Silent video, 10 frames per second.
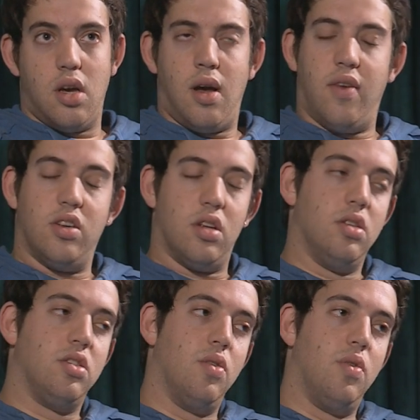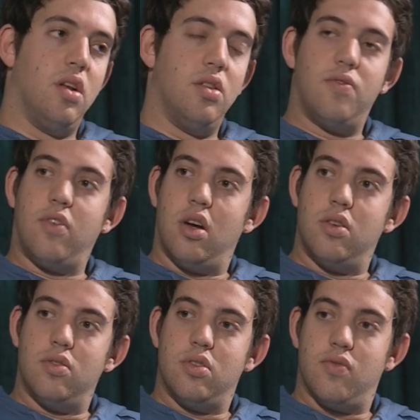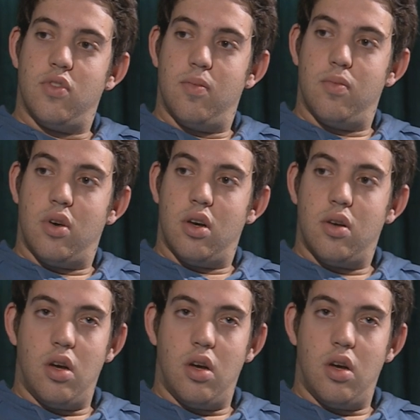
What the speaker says: I haven't done so well in the finals of them, but